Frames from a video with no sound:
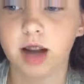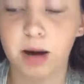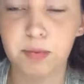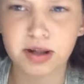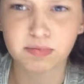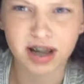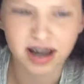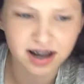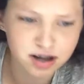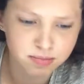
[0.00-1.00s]
How big's my
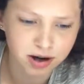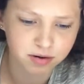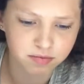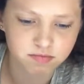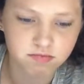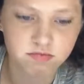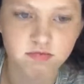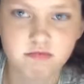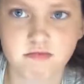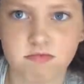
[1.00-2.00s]
cake? About
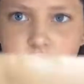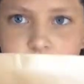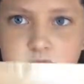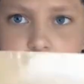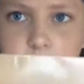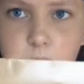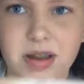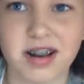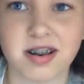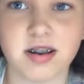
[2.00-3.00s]
that
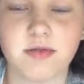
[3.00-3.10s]
big?